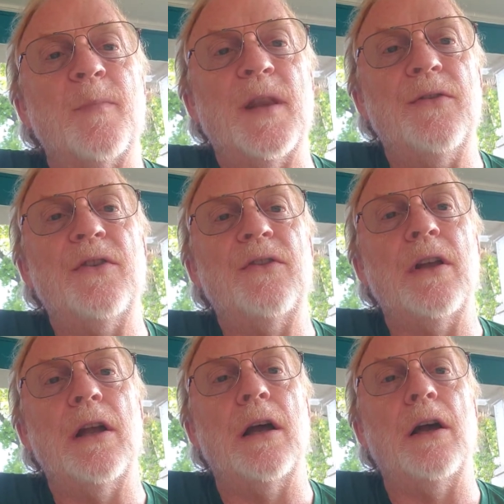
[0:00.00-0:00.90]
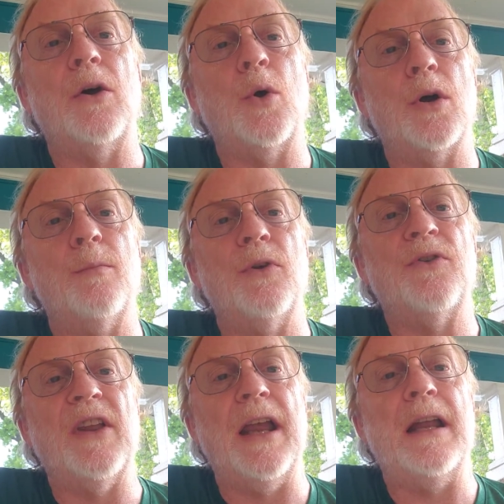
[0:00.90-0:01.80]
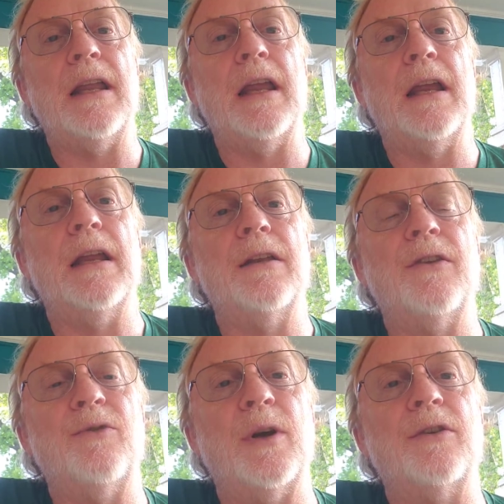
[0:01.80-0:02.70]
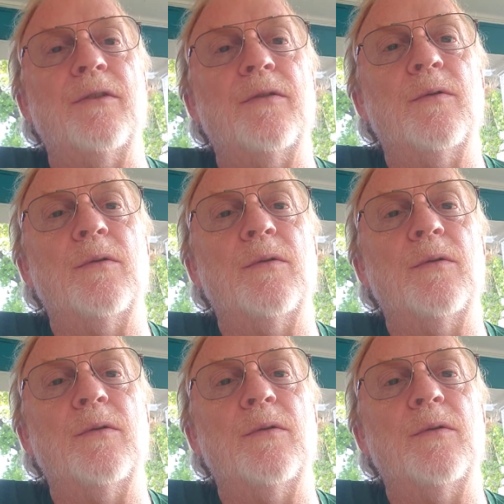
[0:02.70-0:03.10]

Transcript: This is uh, horrible, sad, and destructive.